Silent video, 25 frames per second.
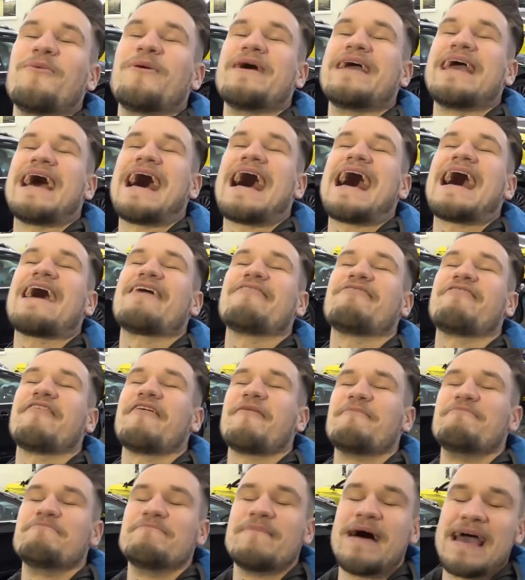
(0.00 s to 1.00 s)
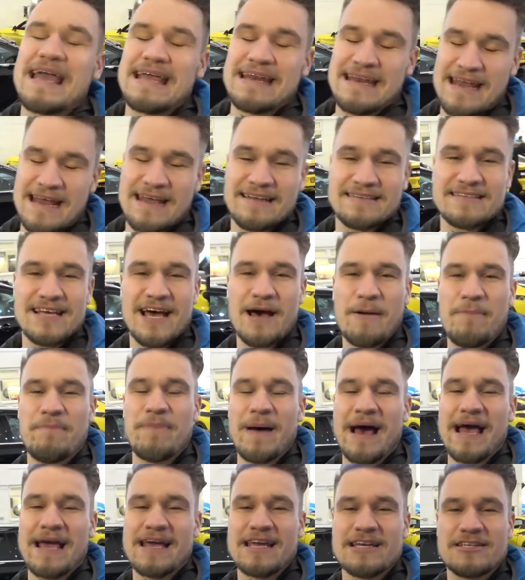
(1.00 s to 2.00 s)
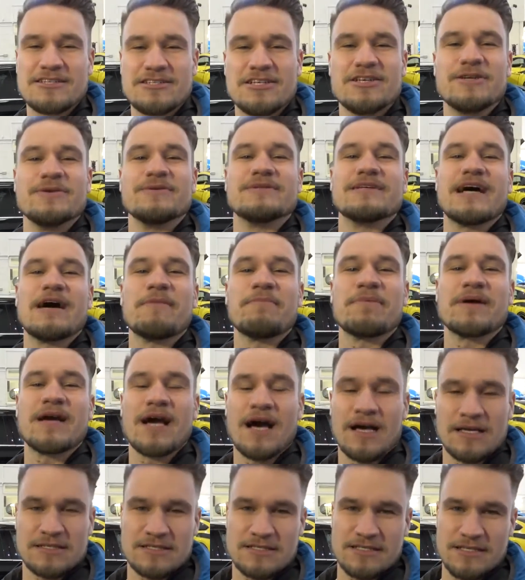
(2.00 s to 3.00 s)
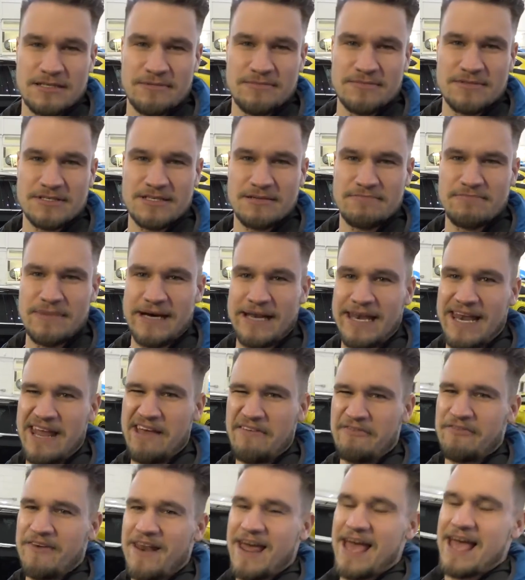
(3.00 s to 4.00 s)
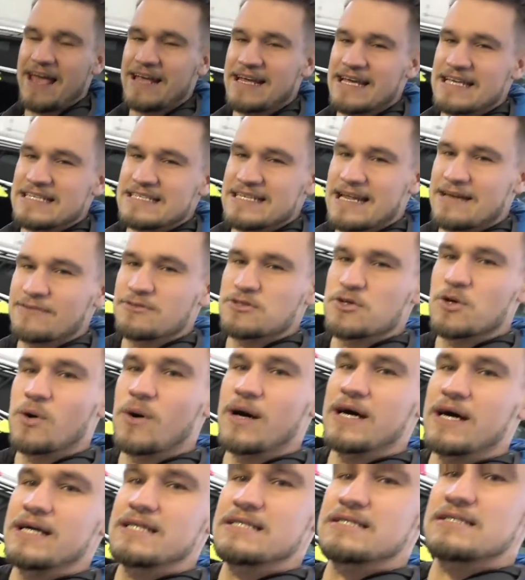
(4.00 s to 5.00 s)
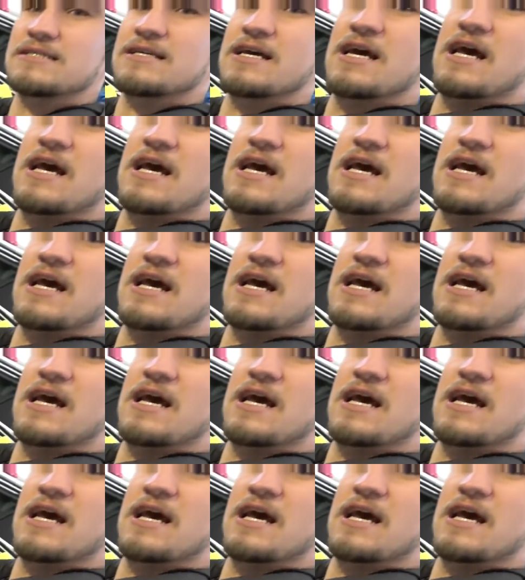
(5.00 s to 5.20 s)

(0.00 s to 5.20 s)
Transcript: We have made it back to Dub Customs. My left leg is now twice